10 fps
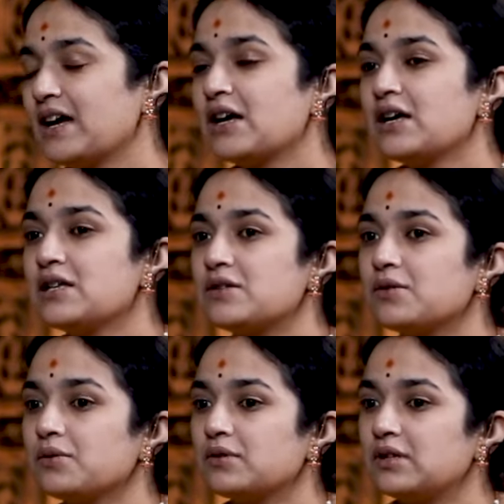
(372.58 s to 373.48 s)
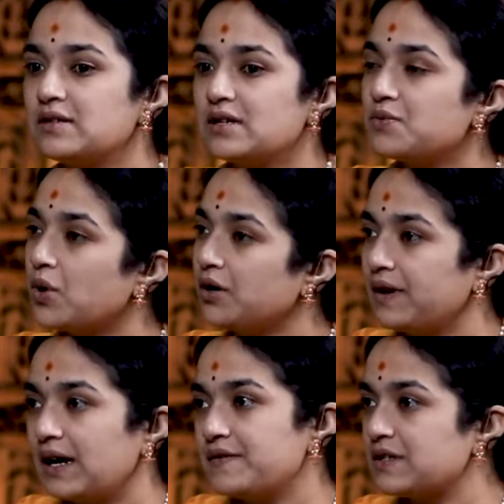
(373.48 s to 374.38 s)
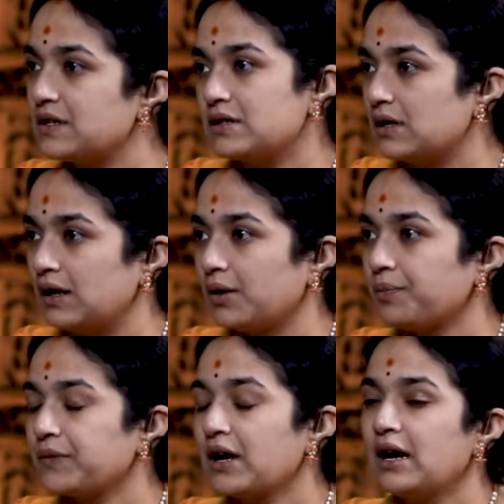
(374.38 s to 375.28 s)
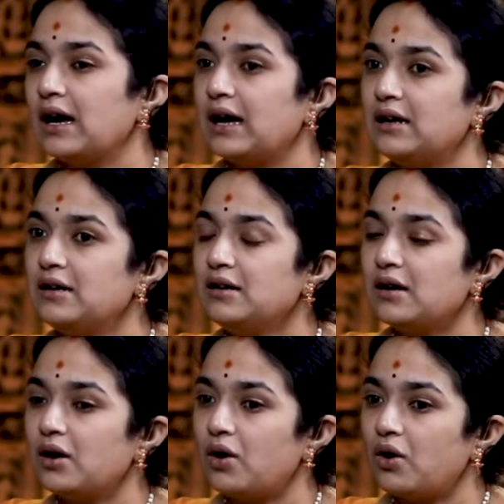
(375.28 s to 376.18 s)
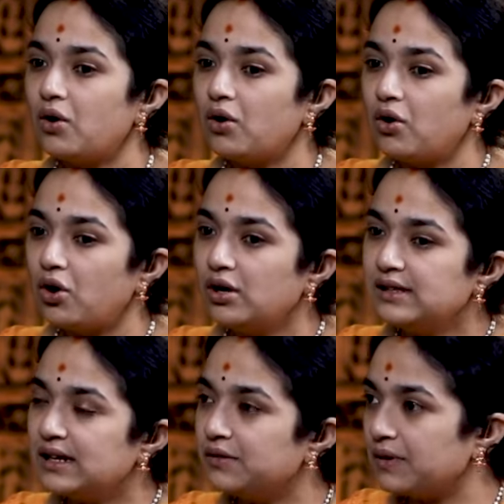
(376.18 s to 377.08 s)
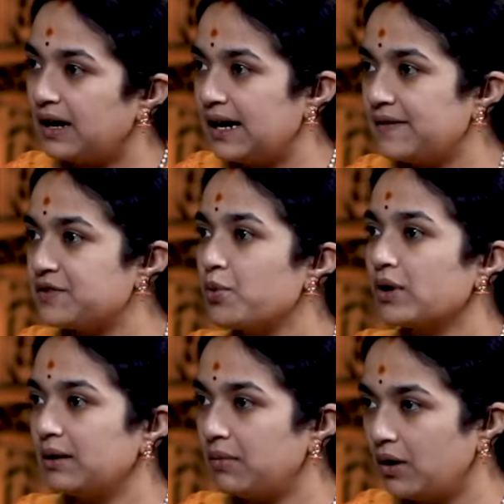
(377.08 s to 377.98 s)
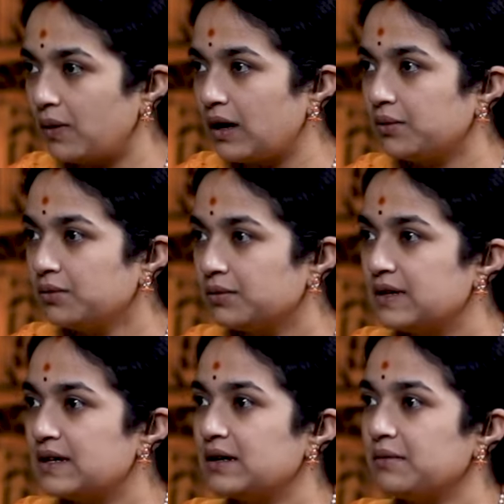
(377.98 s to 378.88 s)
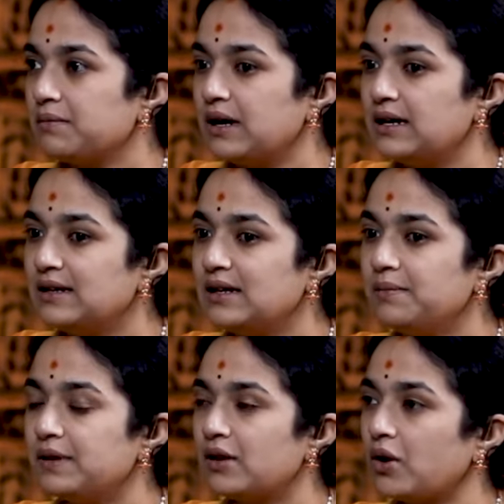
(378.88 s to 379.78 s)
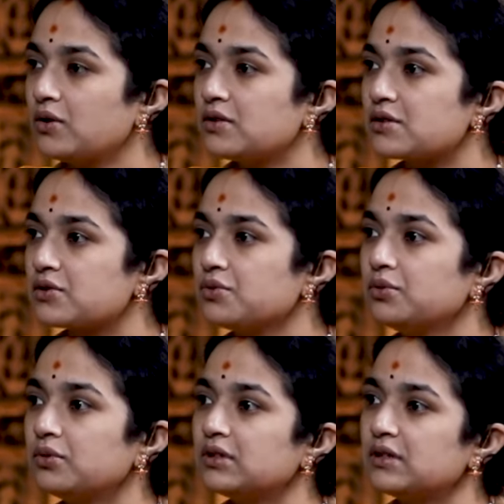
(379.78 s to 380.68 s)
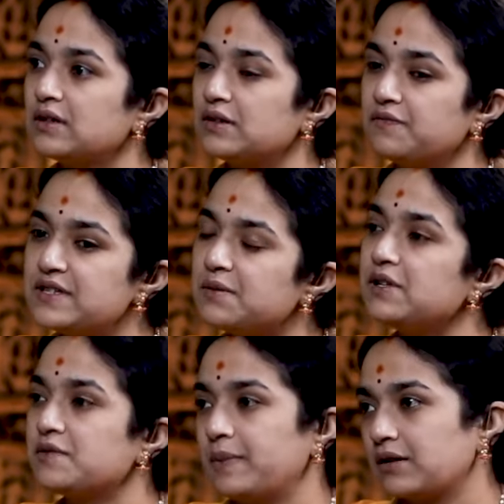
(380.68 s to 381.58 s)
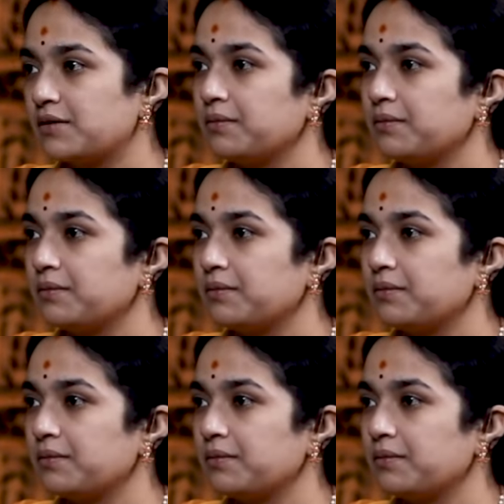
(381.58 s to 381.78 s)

So this is what we have seen till now, and all that I have spoken about now mainly belongs to visible spectrum,